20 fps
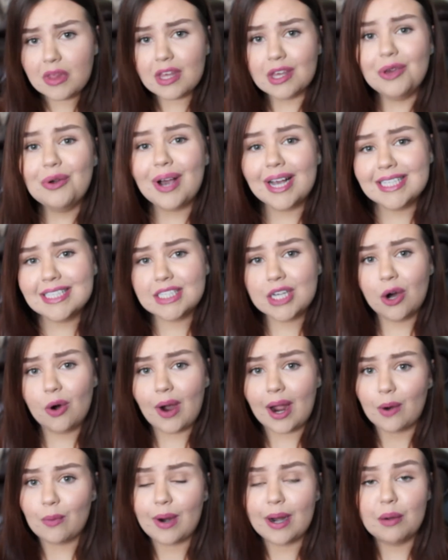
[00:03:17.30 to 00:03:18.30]
You guys know
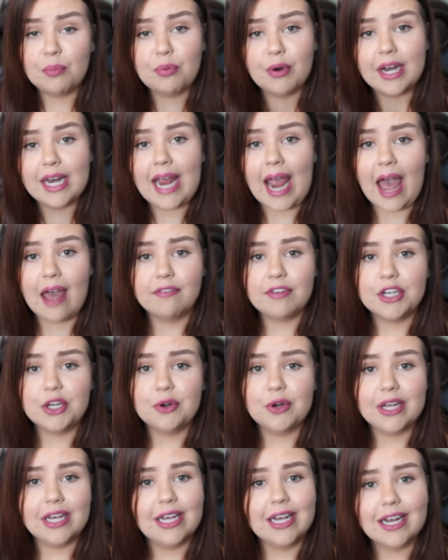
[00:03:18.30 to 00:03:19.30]
I wear pretty heavy
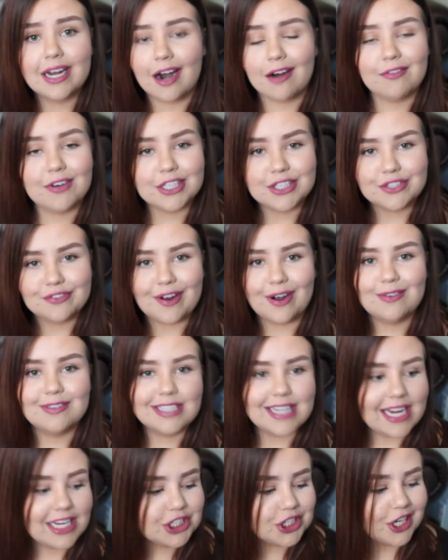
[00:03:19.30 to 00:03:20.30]
duty coverage
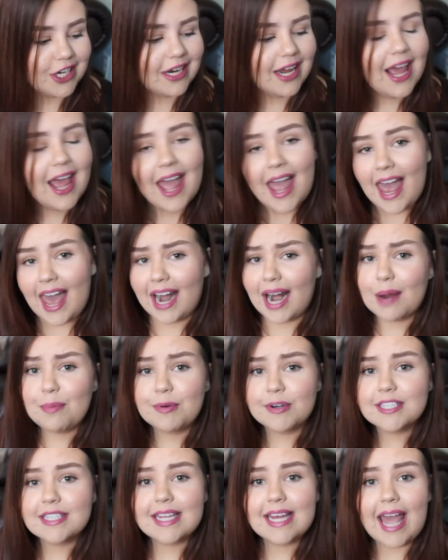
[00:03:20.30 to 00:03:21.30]
foundation and I
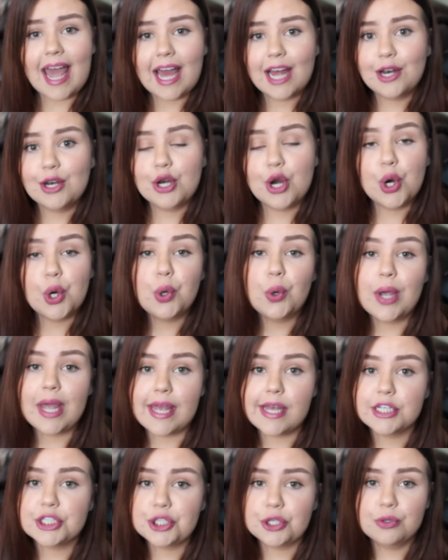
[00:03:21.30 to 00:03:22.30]
personally had no
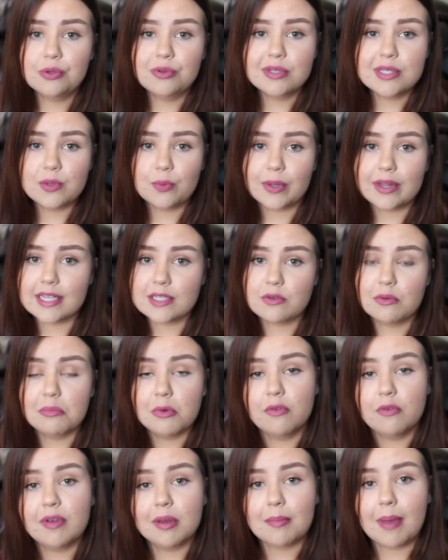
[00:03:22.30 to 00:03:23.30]
issues with this
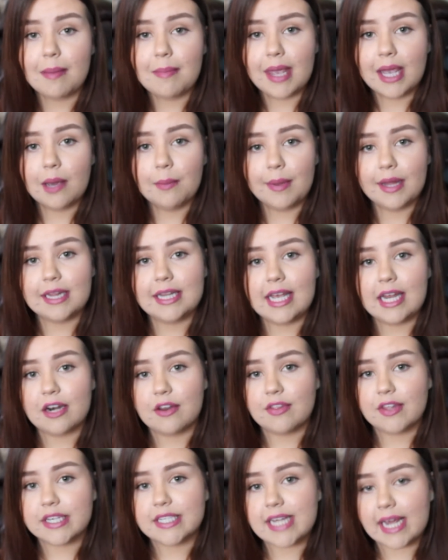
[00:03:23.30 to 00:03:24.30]
removing my makeup at the end
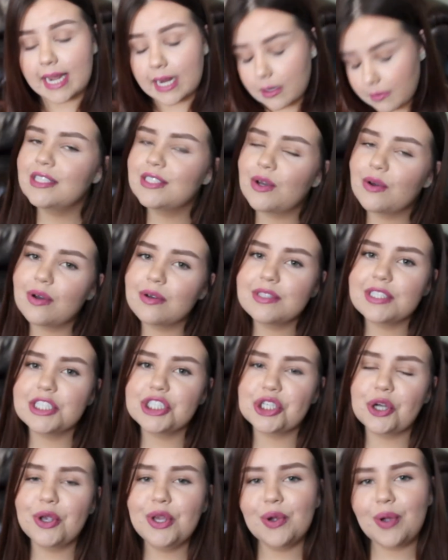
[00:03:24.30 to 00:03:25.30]
of the day. So it goes to
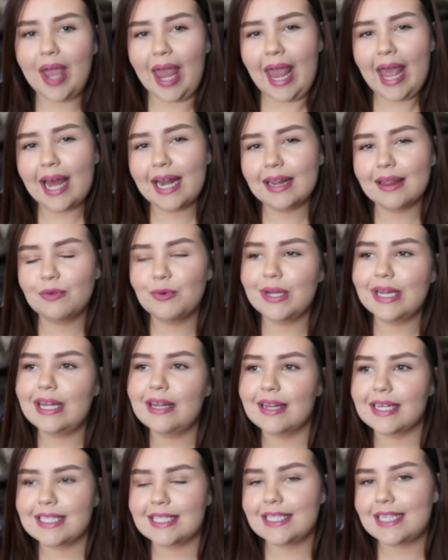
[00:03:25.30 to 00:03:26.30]
show you can't really
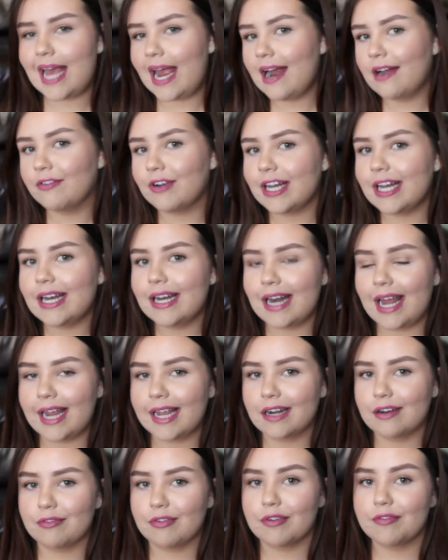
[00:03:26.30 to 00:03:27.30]
listen to every
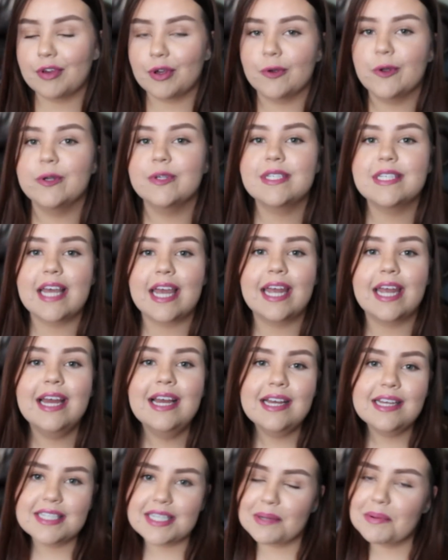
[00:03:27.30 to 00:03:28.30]
negative review you say.
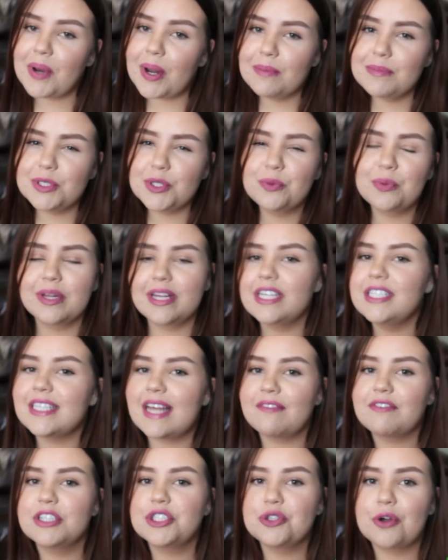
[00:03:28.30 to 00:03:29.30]
Sometimes you really just
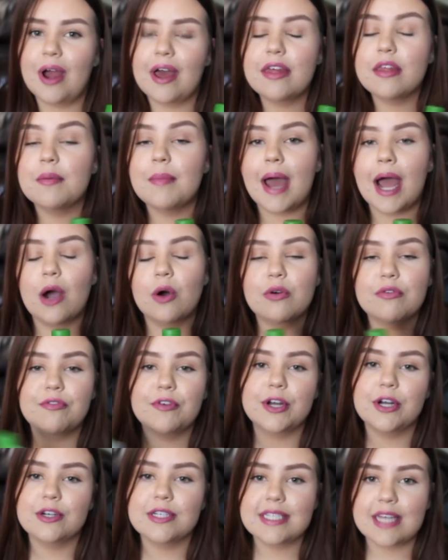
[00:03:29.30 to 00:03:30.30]
have to try them out for
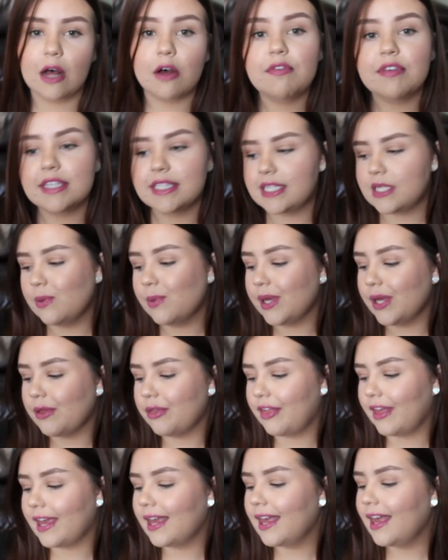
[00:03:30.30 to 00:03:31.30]
yourself and see what you
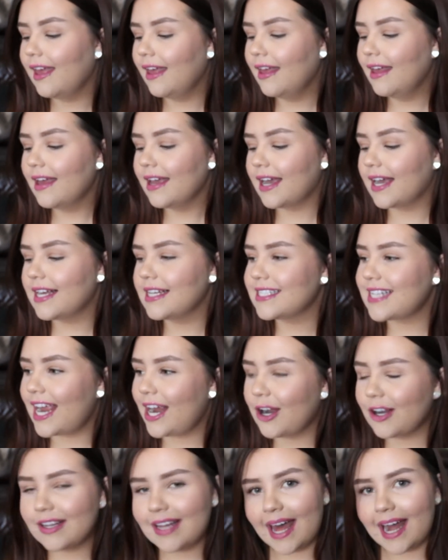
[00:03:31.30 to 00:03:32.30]
think because I
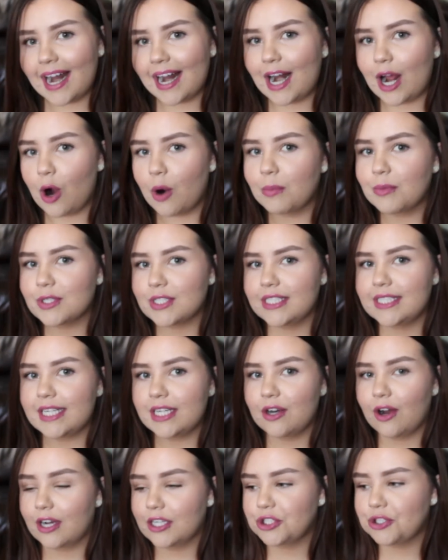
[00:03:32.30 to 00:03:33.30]
heard that and I almost
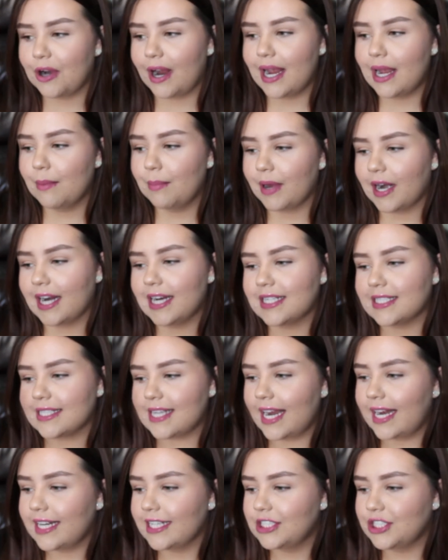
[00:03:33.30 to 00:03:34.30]
did not try it but I
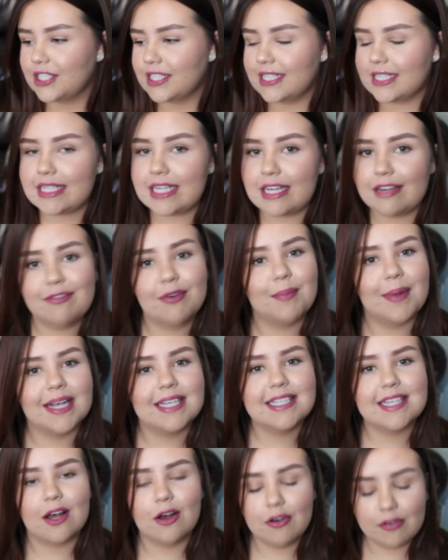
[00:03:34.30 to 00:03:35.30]
decided just to see for
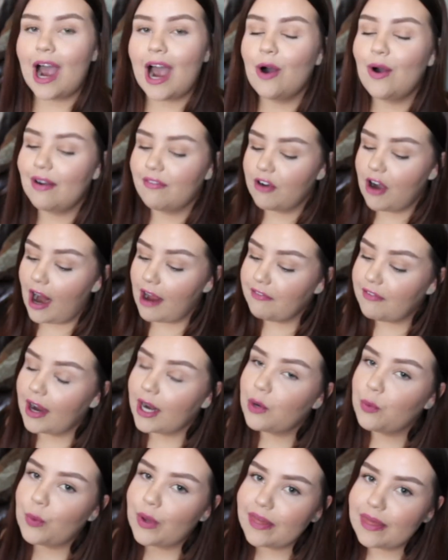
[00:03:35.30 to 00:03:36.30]
myself. However, I
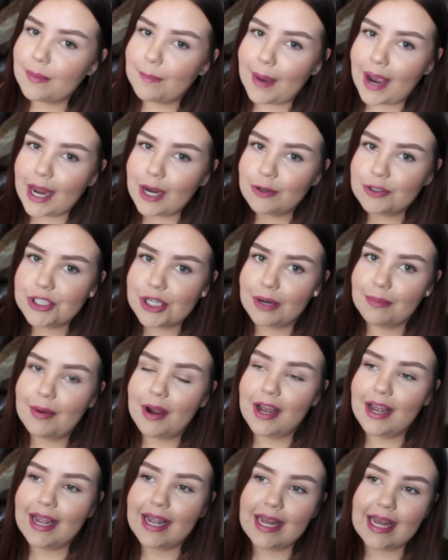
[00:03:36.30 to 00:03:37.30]
find with the
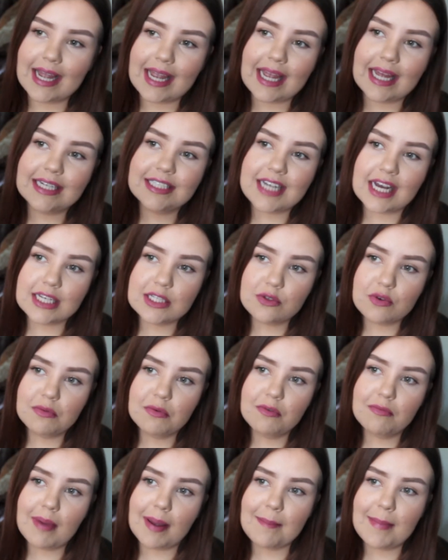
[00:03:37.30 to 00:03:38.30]
Bioderma it does
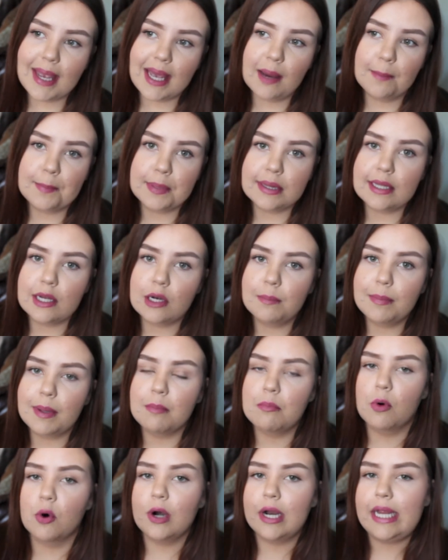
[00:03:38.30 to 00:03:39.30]
remove my makeup a little
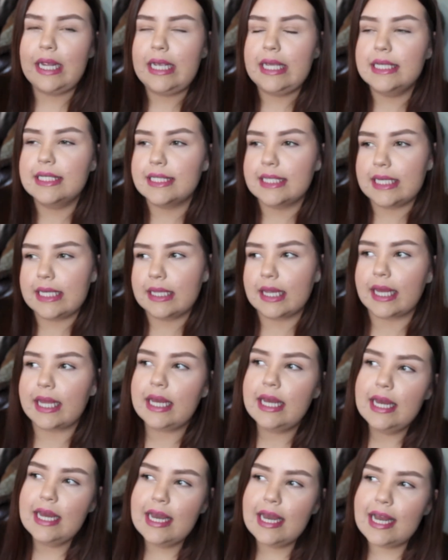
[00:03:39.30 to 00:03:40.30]
bit more easy. Like
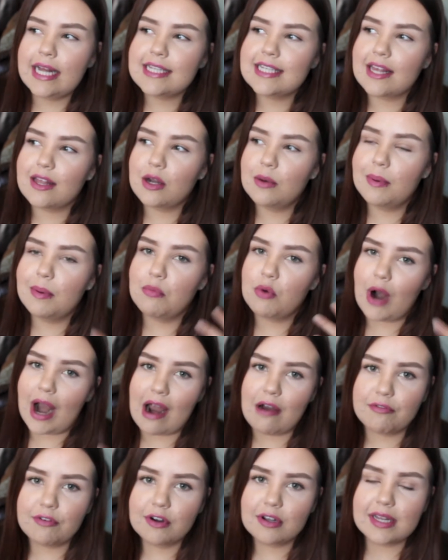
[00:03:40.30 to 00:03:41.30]
it's a little bit more
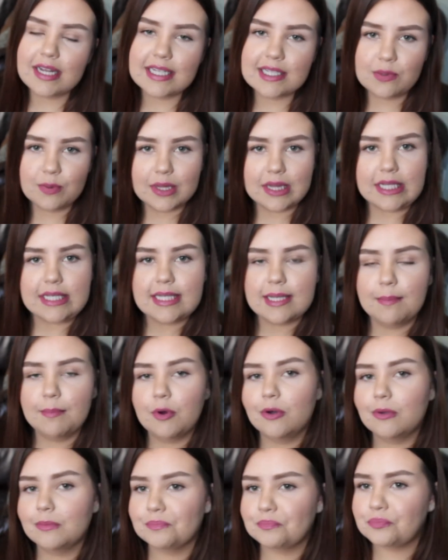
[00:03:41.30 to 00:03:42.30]
effortless with the
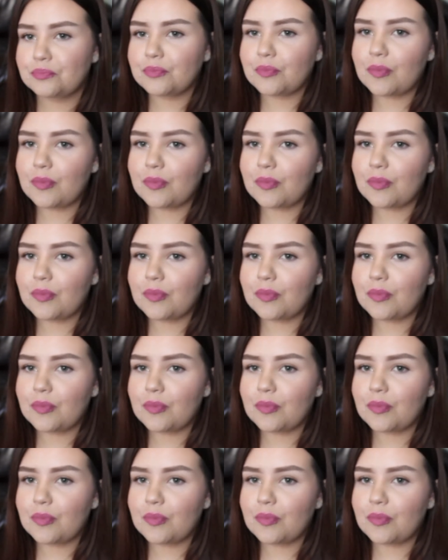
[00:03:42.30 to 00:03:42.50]
Simple.